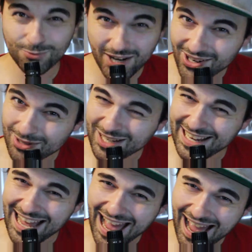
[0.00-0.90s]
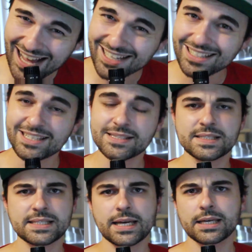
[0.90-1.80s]
Where am I at these
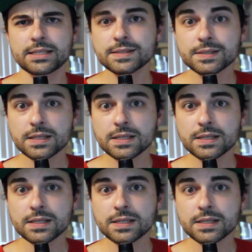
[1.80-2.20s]
days?